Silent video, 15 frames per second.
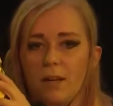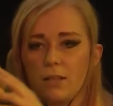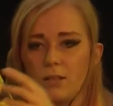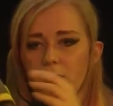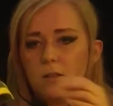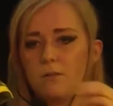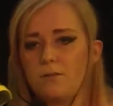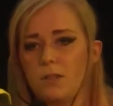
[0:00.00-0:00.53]
I
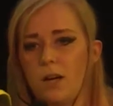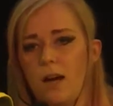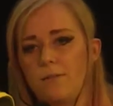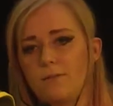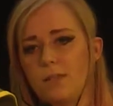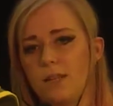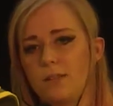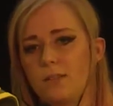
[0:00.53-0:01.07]
don't know if you
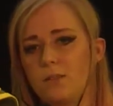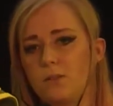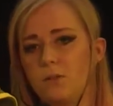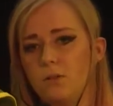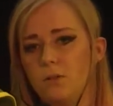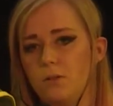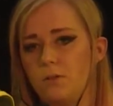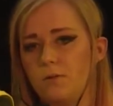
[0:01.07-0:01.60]
have that
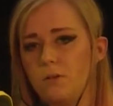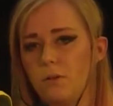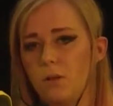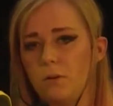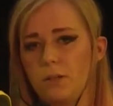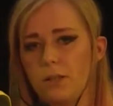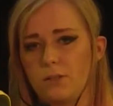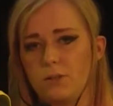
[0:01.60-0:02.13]
tool, if you
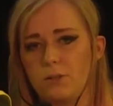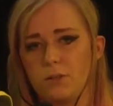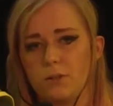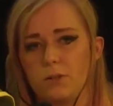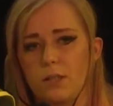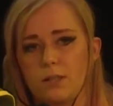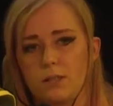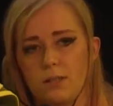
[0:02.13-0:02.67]
know that
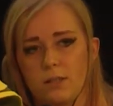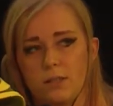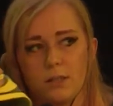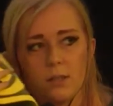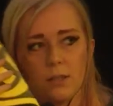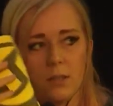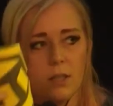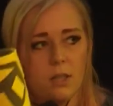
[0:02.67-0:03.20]
tool that
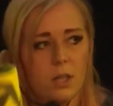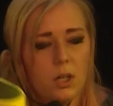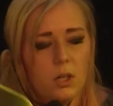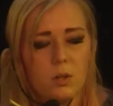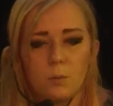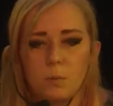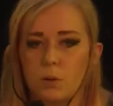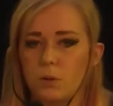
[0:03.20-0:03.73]

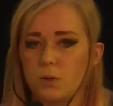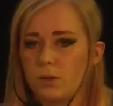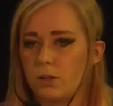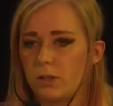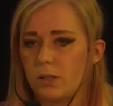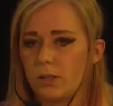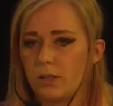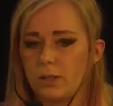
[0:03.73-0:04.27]
you put
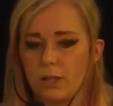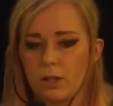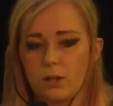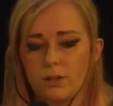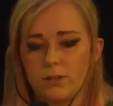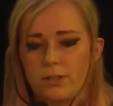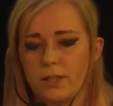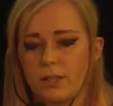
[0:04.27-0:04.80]
in a
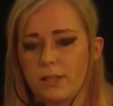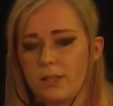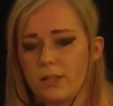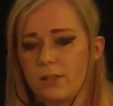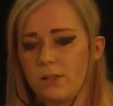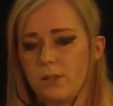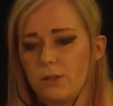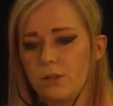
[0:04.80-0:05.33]
contact
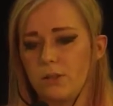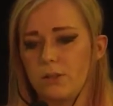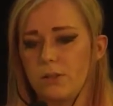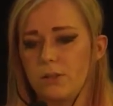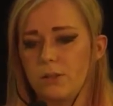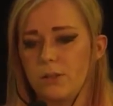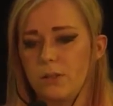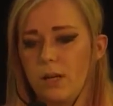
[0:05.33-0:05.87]
and
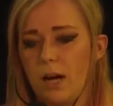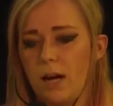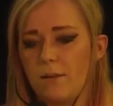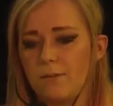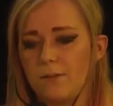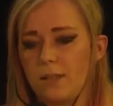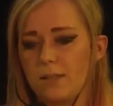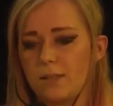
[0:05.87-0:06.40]
you
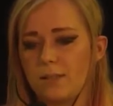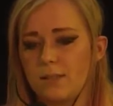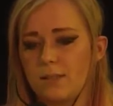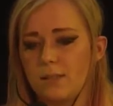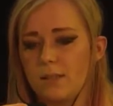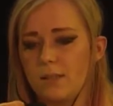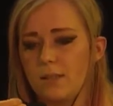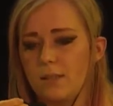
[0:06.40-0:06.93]
have that
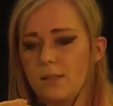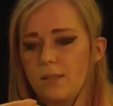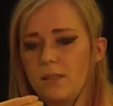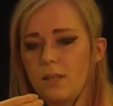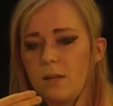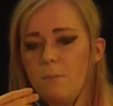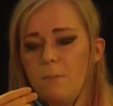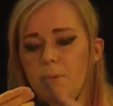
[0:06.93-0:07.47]

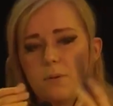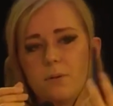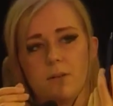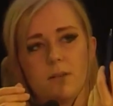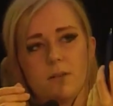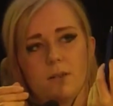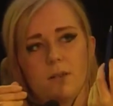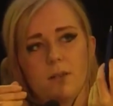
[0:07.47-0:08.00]
tip,
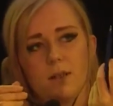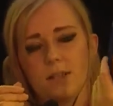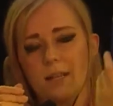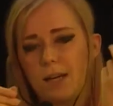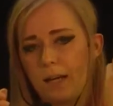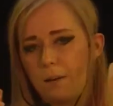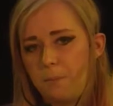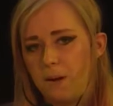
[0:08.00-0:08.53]

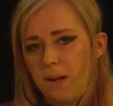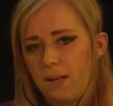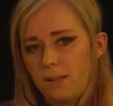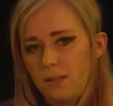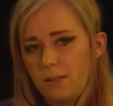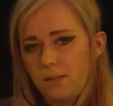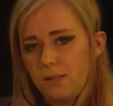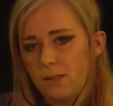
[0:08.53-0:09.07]
like pen,
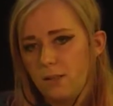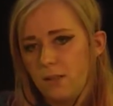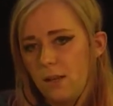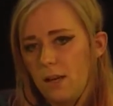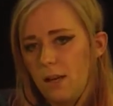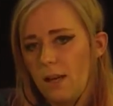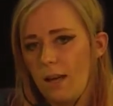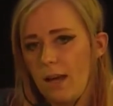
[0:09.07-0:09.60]

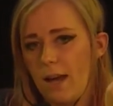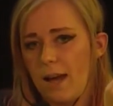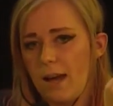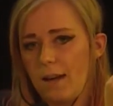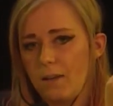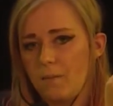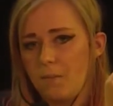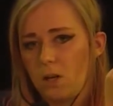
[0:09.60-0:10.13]

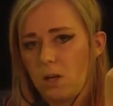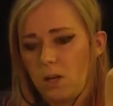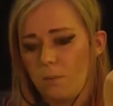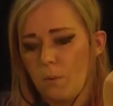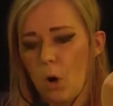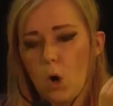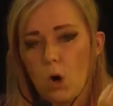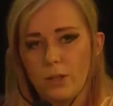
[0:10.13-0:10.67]
and it
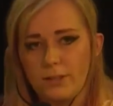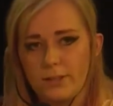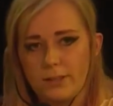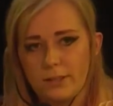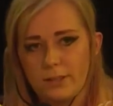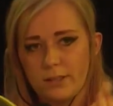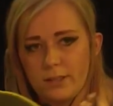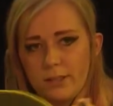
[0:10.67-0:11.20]
becomes
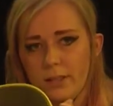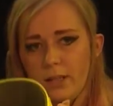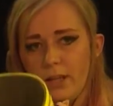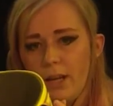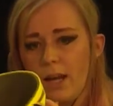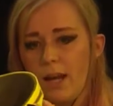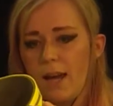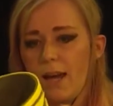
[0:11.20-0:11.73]
hot,
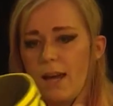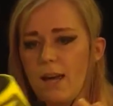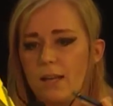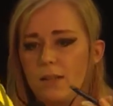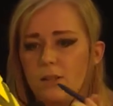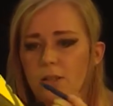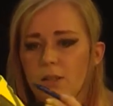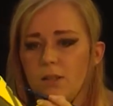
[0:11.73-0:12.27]

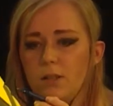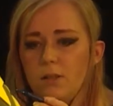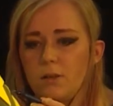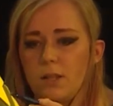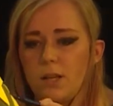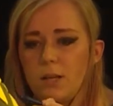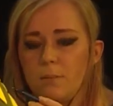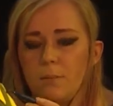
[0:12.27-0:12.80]
and you
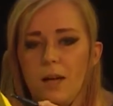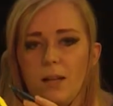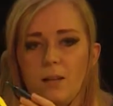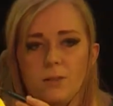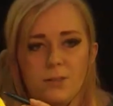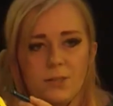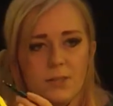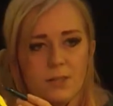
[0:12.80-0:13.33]
can
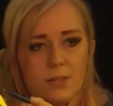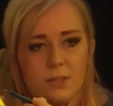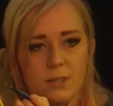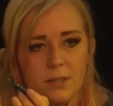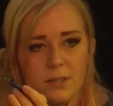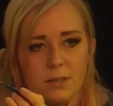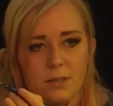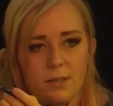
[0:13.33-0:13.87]
melt
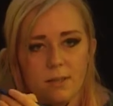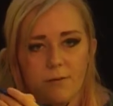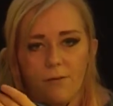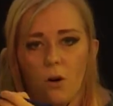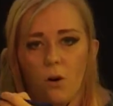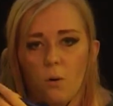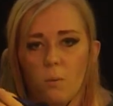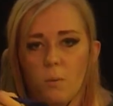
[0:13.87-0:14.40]
the
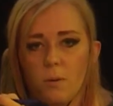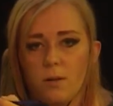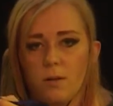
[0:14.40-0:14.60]
foam.